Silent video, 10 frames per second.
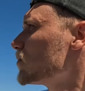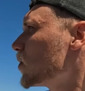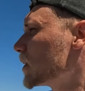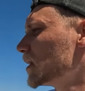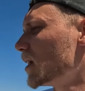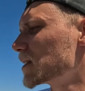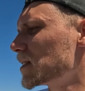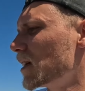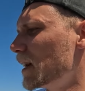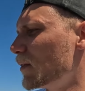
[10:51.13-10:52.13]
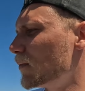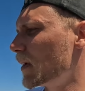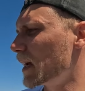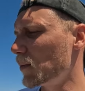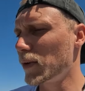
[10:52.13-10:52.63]
the rocking last night and
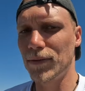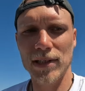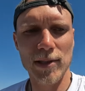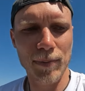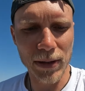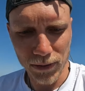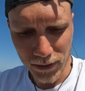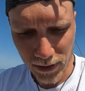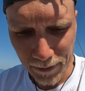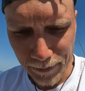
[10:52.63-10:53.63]
everything, it would have spilled